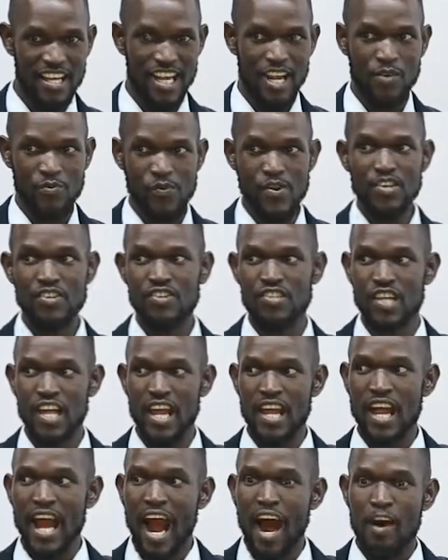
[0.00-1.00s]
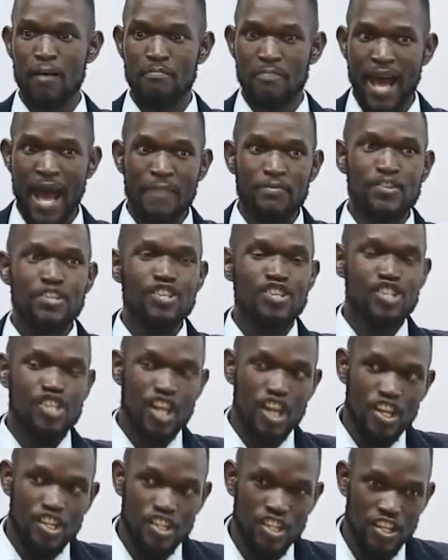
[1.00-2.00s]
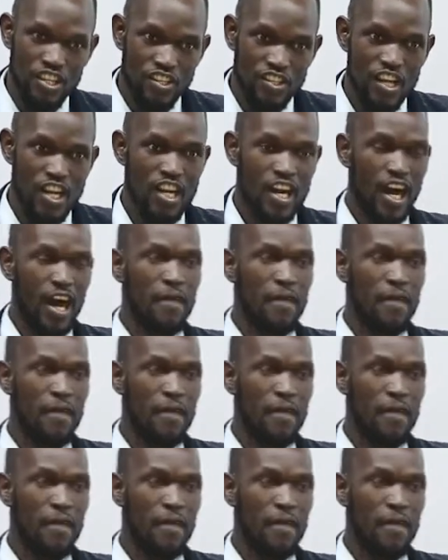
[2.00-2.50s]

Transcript: Can we say our Baptist churches